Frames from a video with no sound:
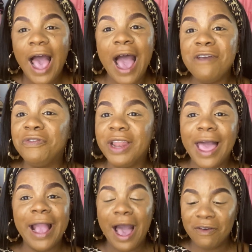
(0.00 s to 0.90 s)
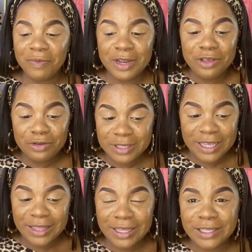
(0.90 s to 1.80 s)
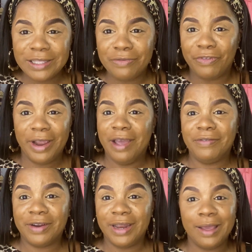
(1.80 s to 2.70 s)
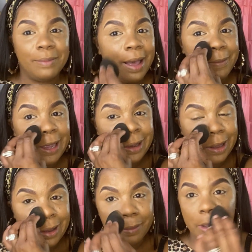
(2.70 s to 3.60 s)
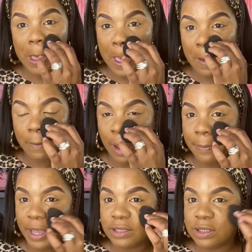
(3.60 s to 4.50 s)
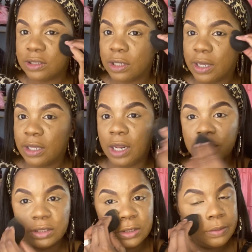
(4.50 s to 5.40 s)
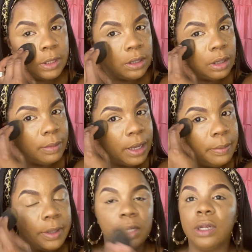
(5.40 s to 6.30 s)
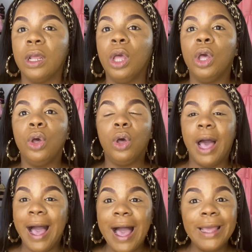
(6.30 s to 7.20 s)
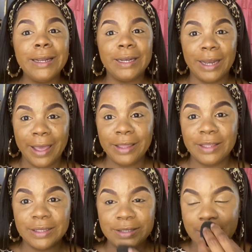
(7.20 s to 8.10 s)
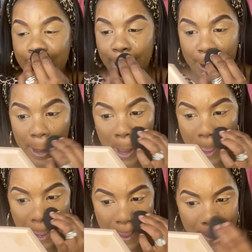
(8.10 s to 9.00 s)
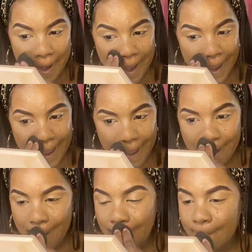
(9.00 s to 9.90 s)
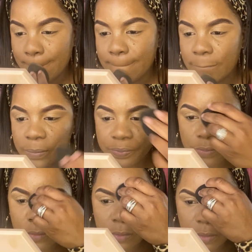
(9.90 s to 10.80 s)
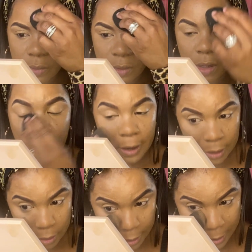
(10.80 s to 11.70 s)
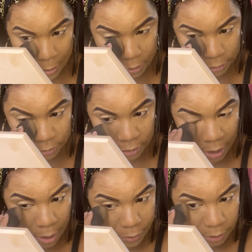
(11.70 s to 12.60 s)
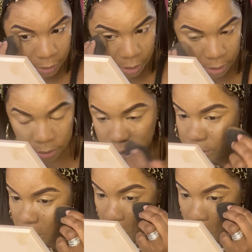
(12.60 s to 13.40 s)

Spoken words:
I feel like I've been using this forever. Like my makeup, my base is looking nice to me, in my opinion. I like this. I like this. Okay, okay. All right, now let's see how it does.